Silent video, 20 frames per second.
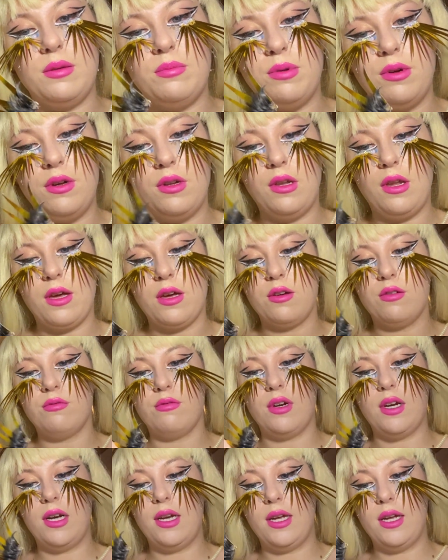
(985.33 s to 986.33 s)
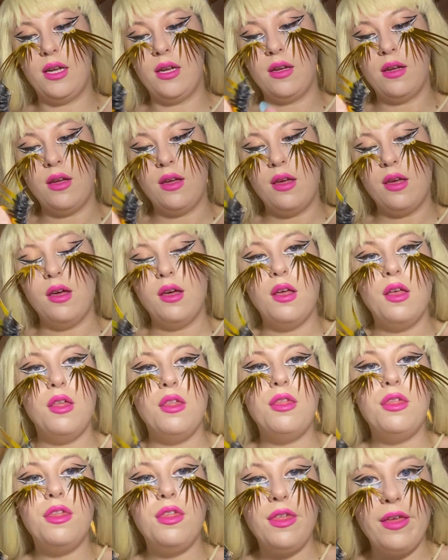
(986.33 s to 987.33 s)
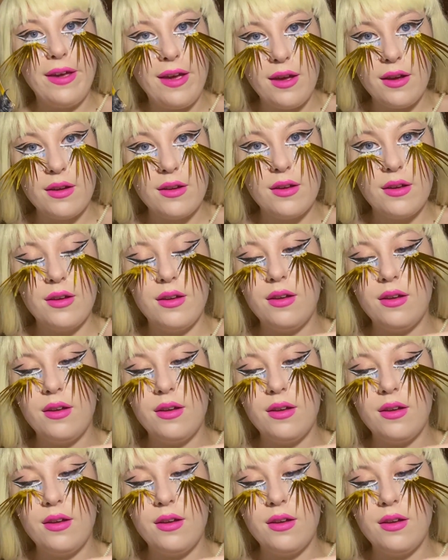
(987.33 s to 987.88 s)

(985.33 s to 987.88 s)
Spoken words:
put like a really thick,